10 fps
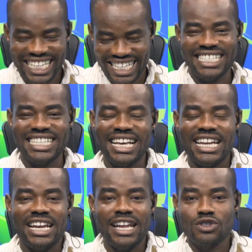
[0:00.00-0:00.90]
he's a
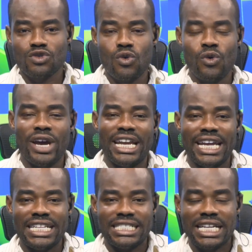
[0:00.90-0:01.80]
Ghanaian. Let's go and
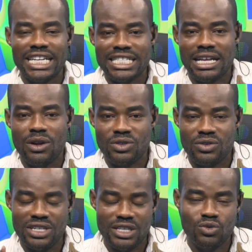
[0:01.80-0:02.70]
then check this out,
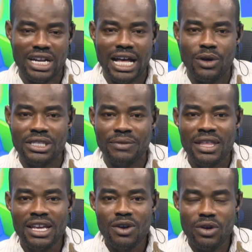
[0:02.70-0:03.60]
this one out.
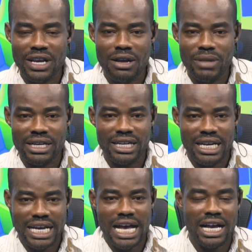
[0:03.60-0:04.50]
When we come back,
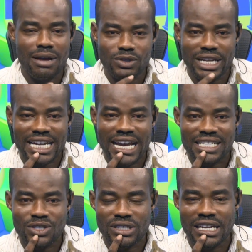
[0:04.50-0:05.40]
uh, I'll come to the
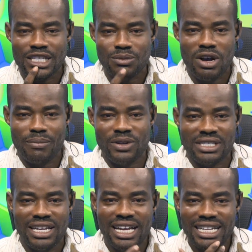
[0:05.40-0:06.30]
dad to tell us more
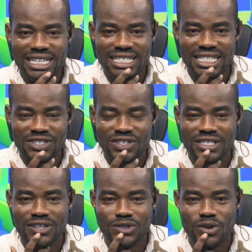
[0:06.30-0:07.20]
about this
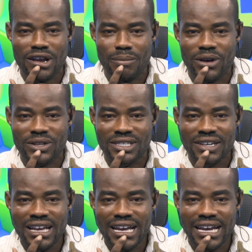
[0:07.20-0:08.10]
interesting story about
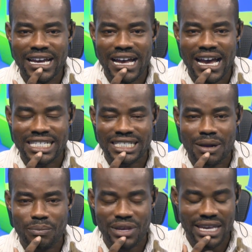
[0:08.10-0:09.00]
uh, our
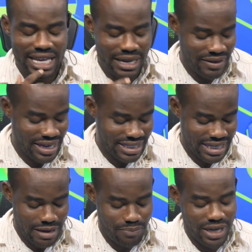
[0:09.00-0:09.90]
champ here is
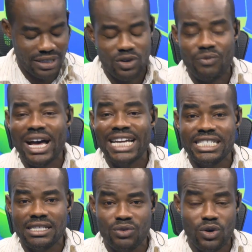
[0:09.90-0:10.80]
in the person of
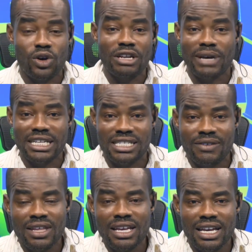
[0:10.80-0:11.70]
Andy. We call him Andy.
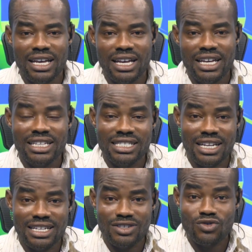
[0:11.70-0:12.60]
Uh, he
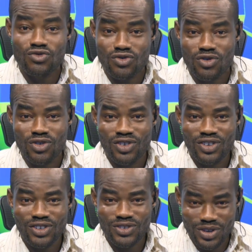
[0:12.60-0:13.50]
said he's Kudu.
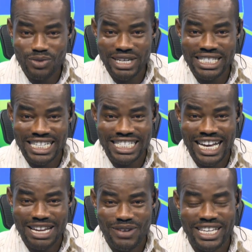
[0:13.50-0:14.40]
So you mentioned his
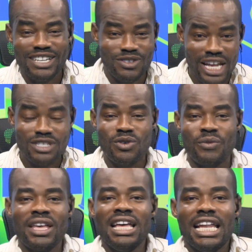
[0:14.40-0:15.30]
Ghanaian again. So let's go.
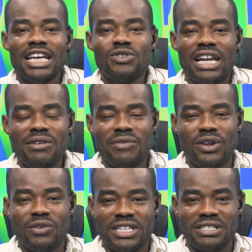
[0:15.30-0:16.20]
Let's go and have a
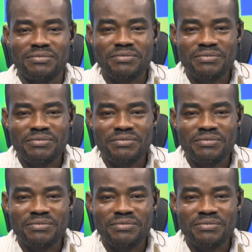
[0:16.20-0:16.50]
feel of it.